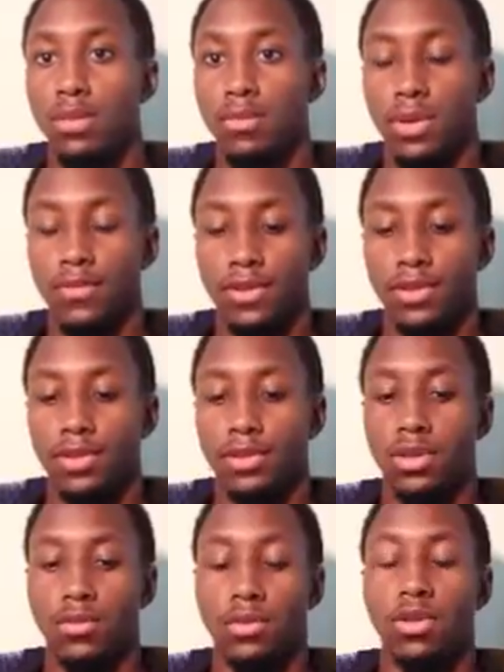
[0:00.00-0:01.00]
but eventually,
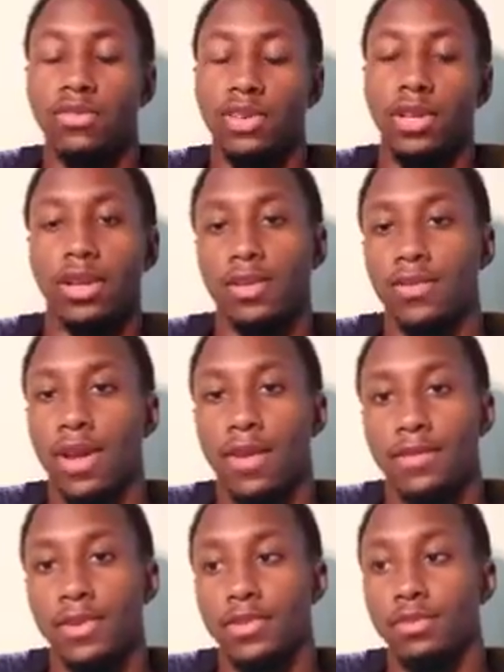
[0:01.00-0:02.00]
somewhere, hopefully, in the next
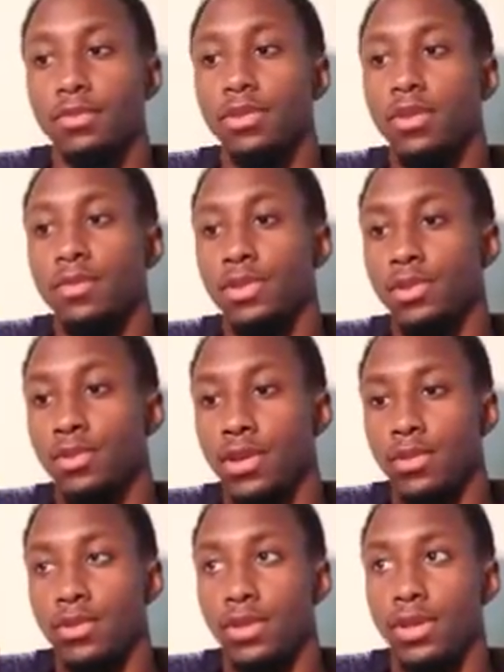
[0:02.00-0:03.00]
five years, it will become a
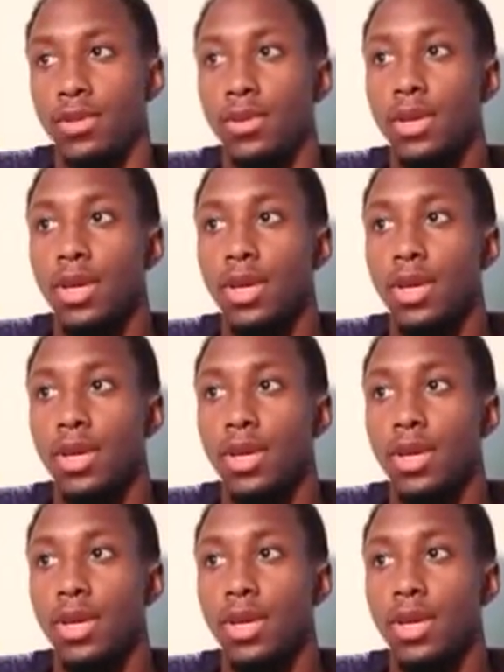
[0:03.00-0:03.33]
studio show.